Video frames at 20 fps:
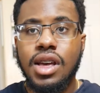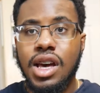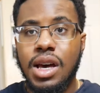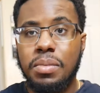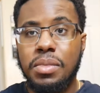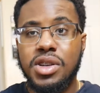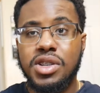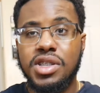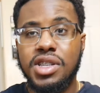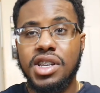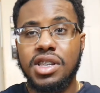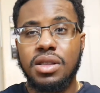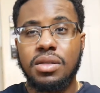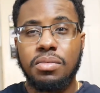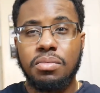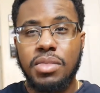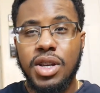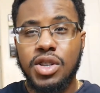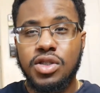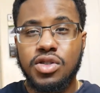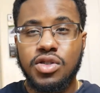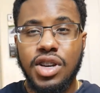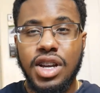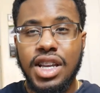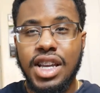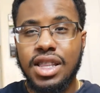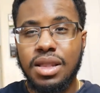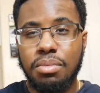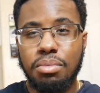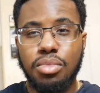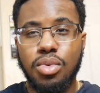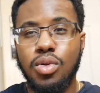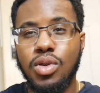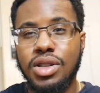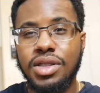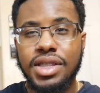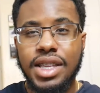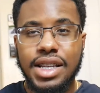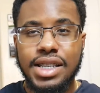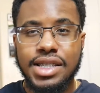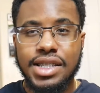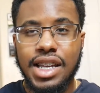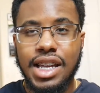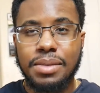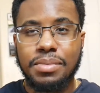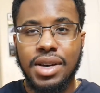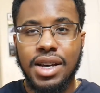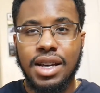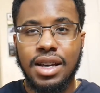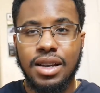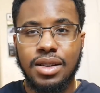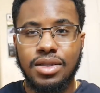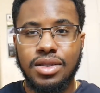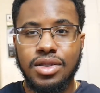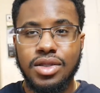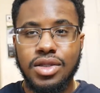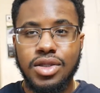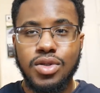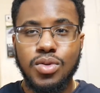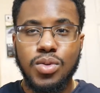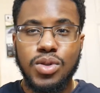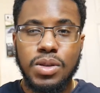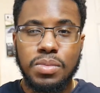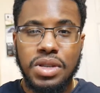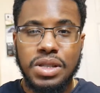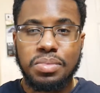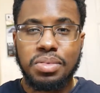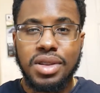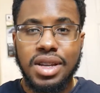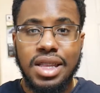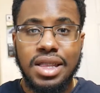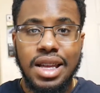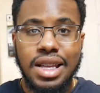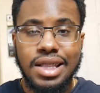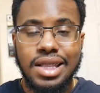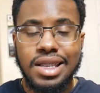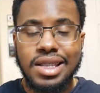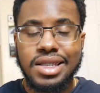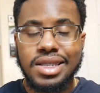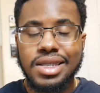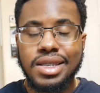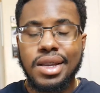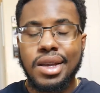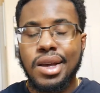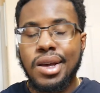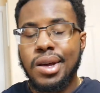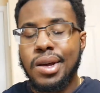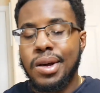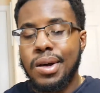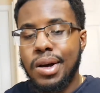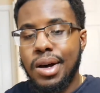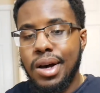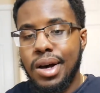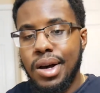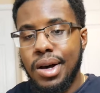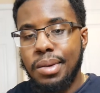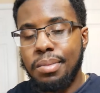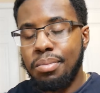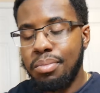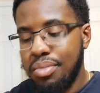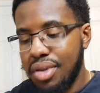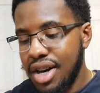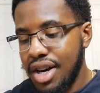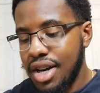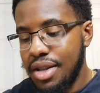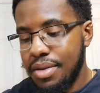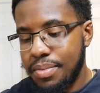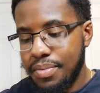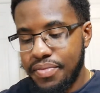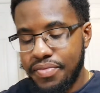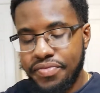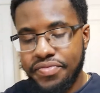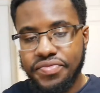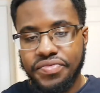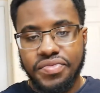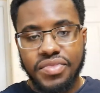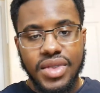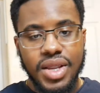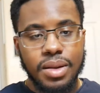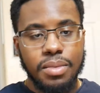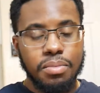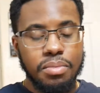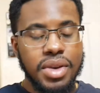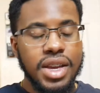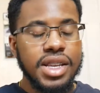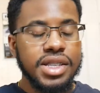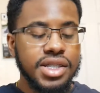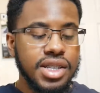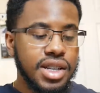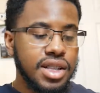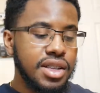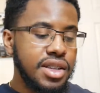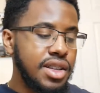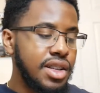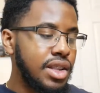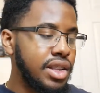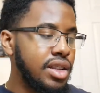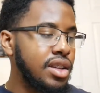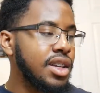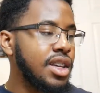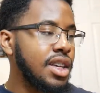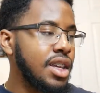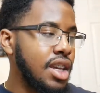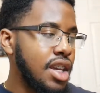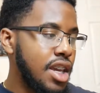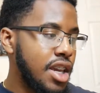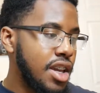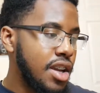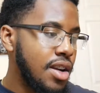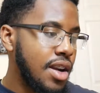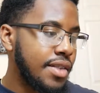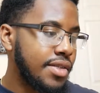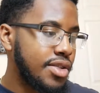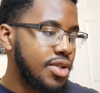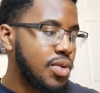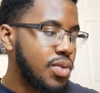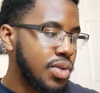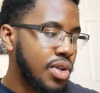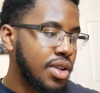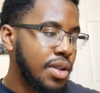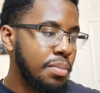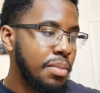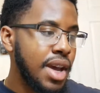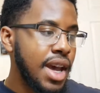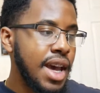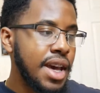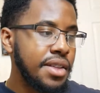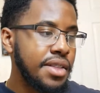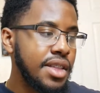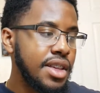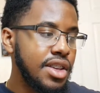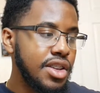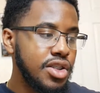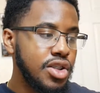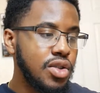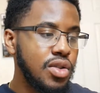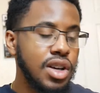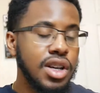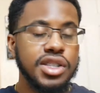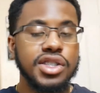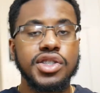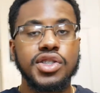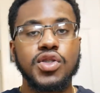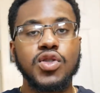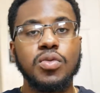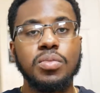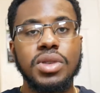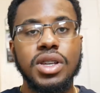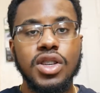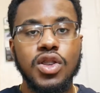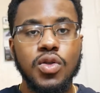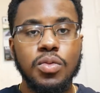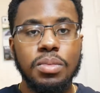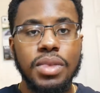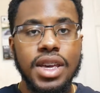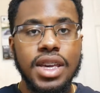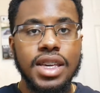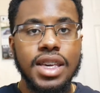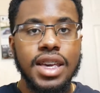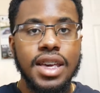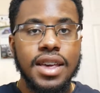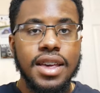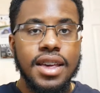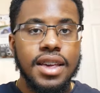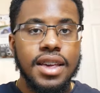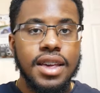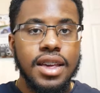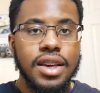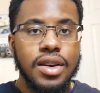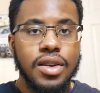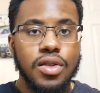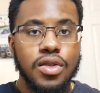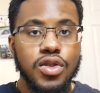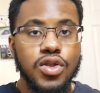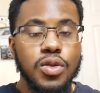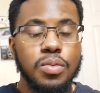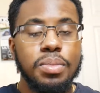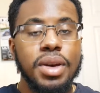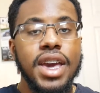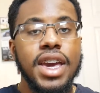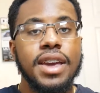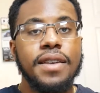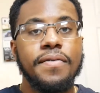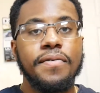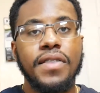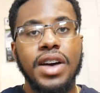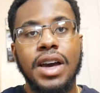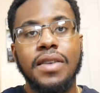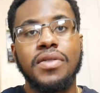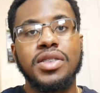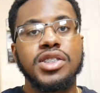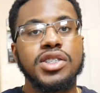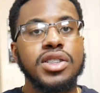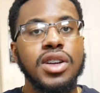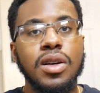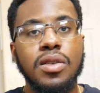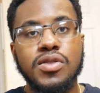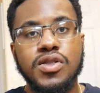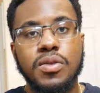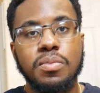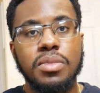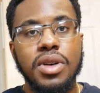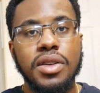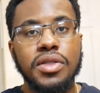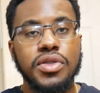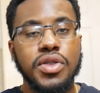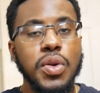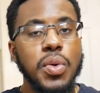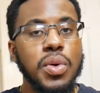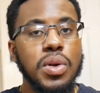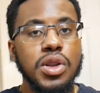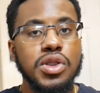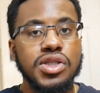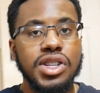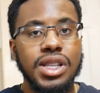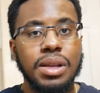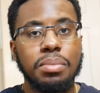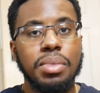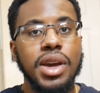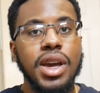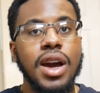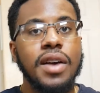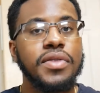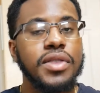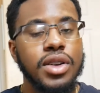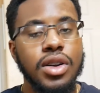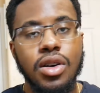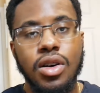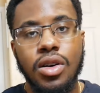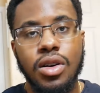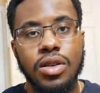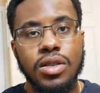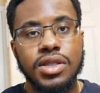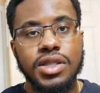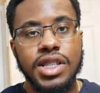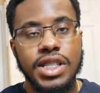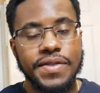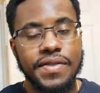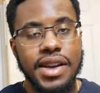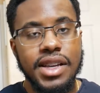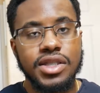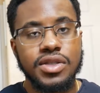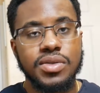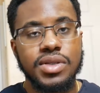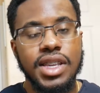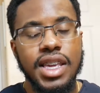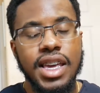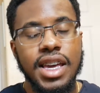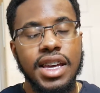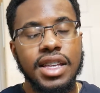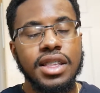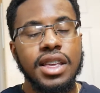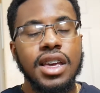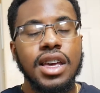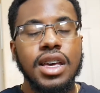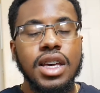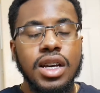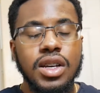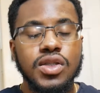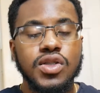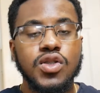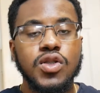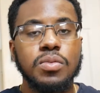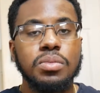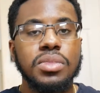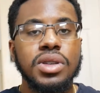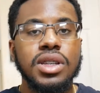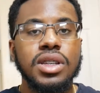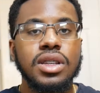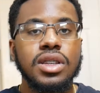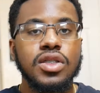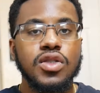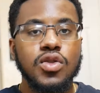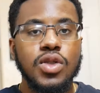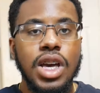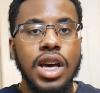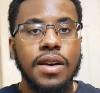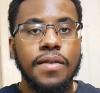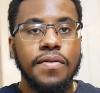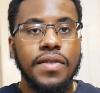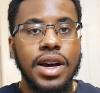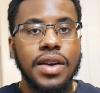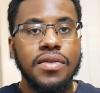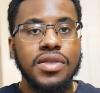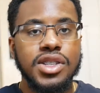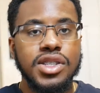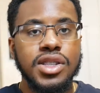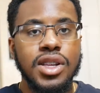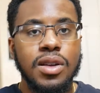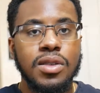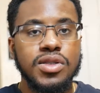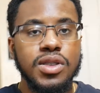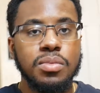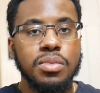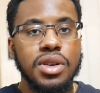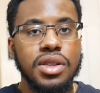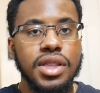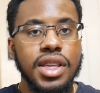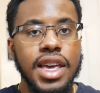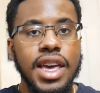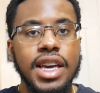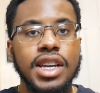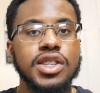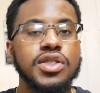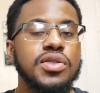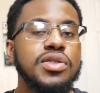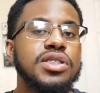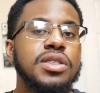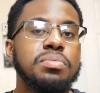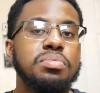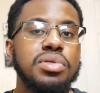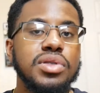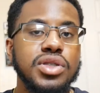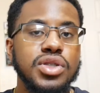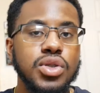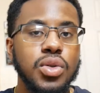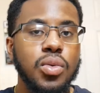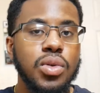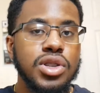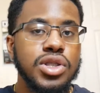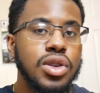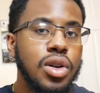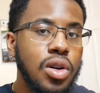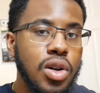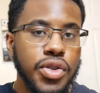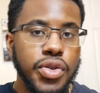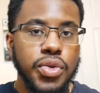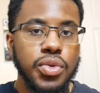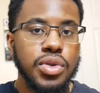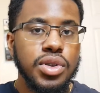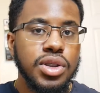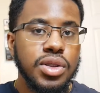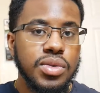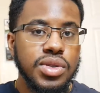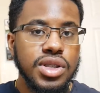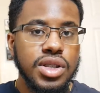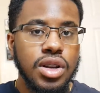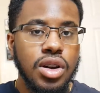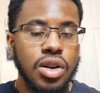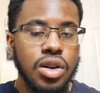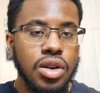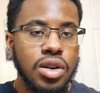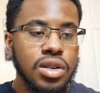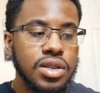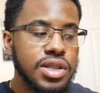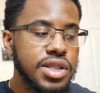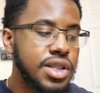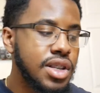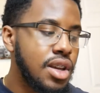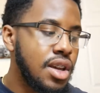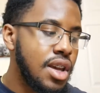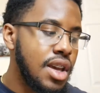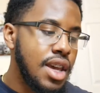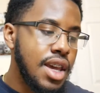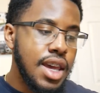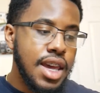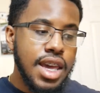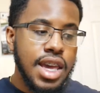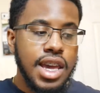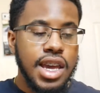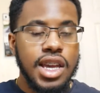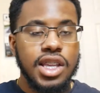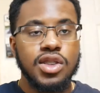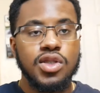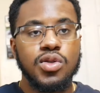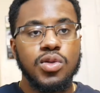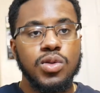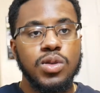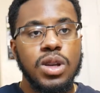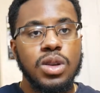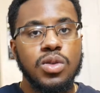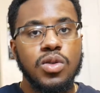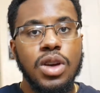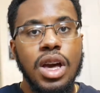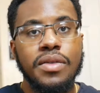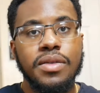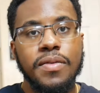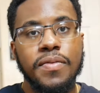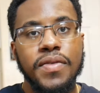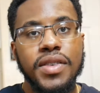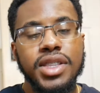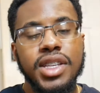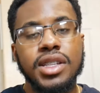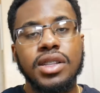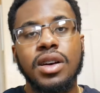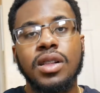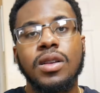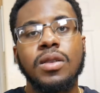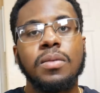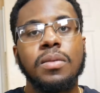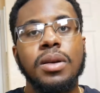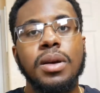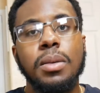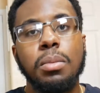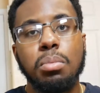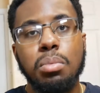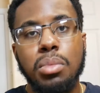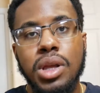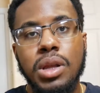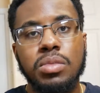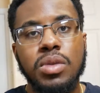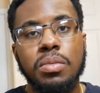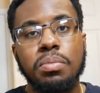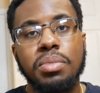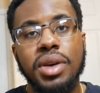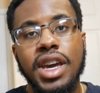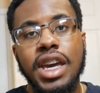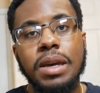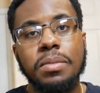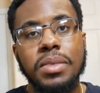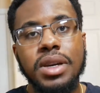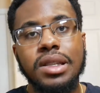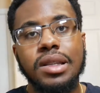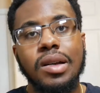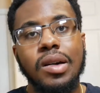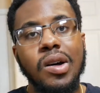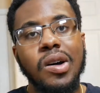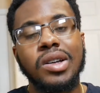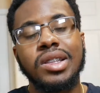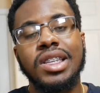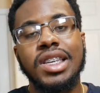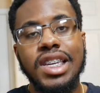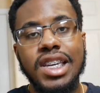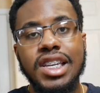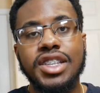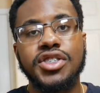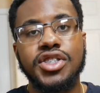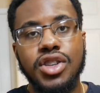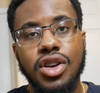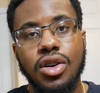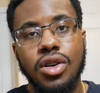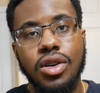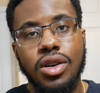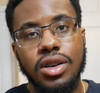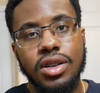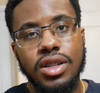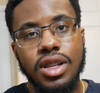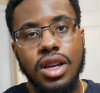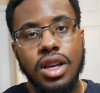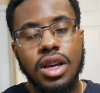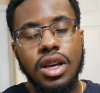I make sure to try and get a board next time I do some explaining like this. But basically, looking here after doing all the math, assuming you make or you pay $500 a month, you're really trying to pay off the cards as fast as you can. Assuming you have $500 a month extra to put towards all 3 of those cards, and you have a $50 minimum payment on each card.